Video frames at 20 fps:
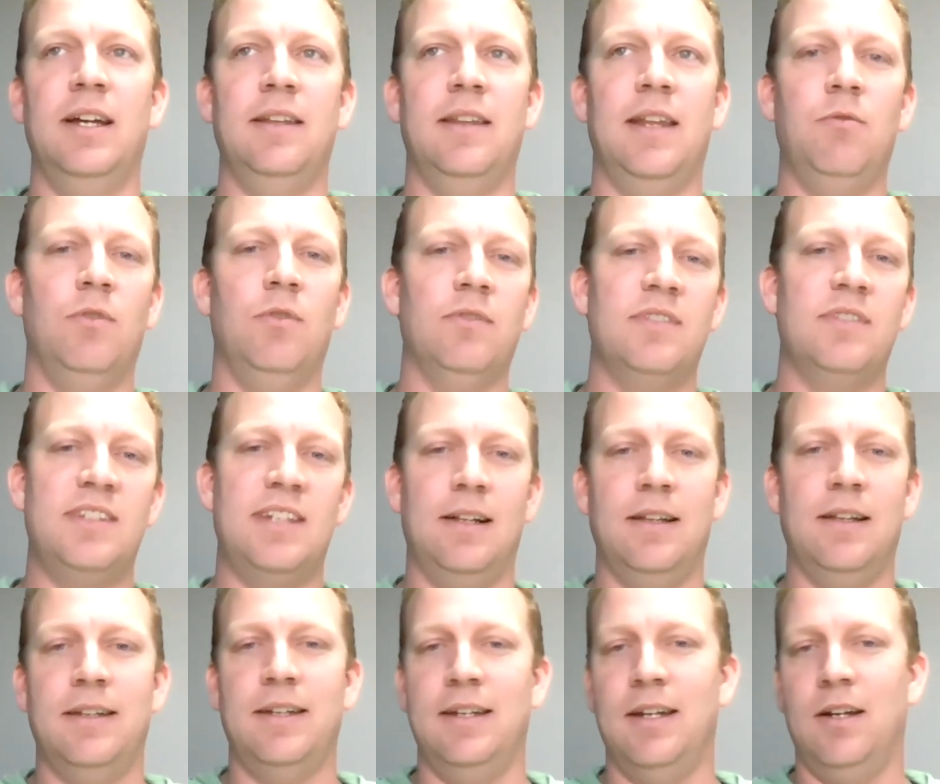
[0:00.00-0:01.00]
and they won't
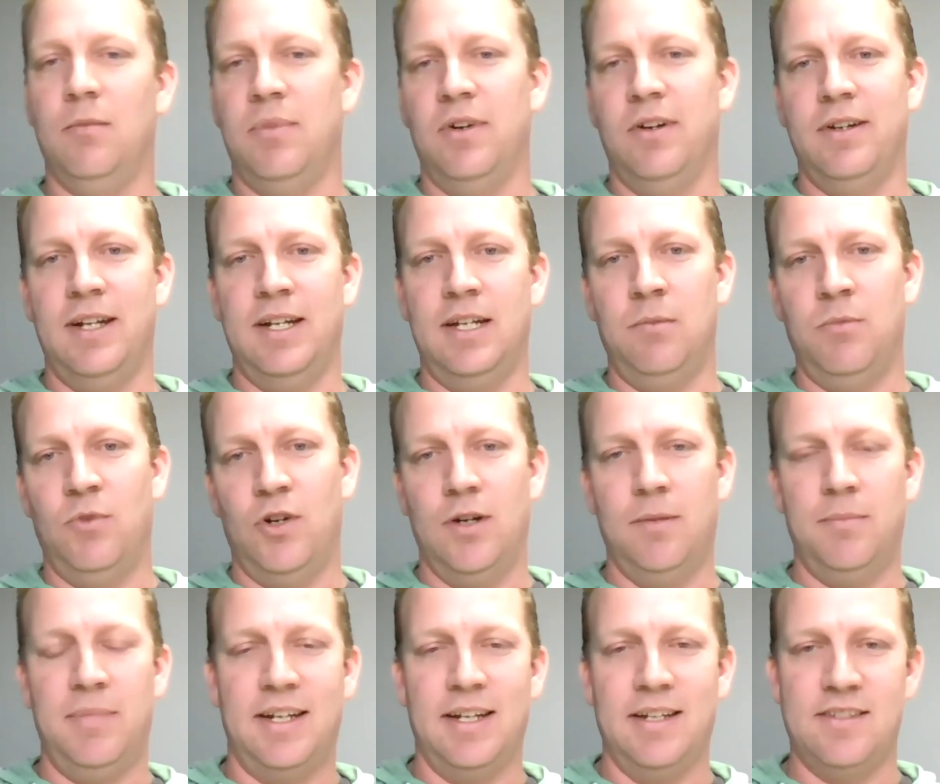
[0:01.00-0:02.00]
sell it in Alberta anymore
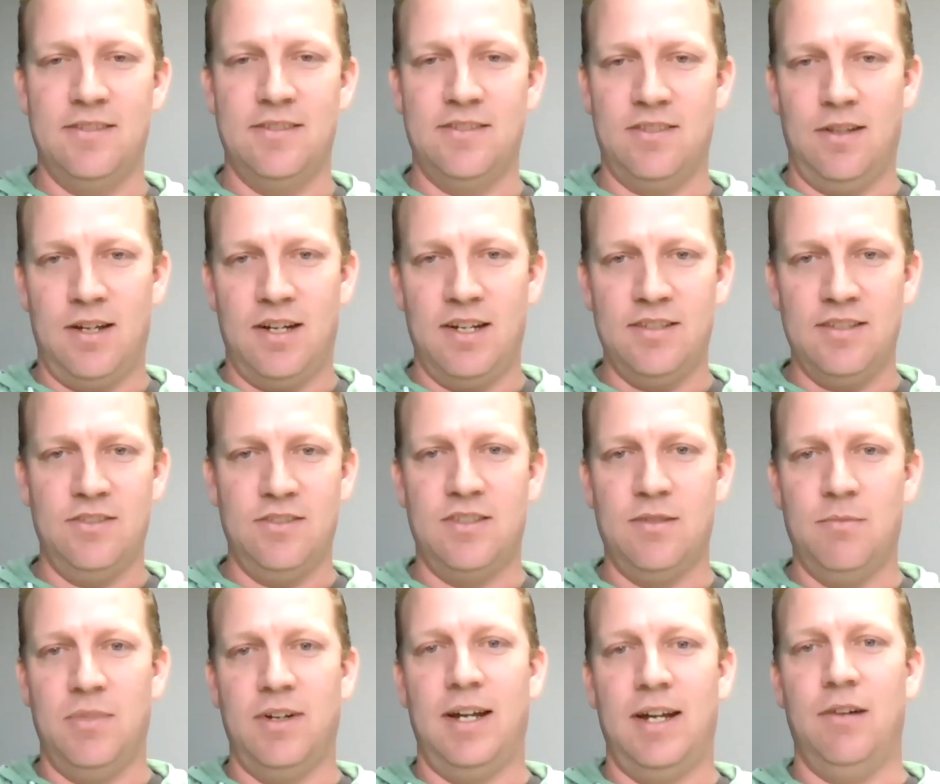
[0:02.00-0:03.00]
because there's lawsuits about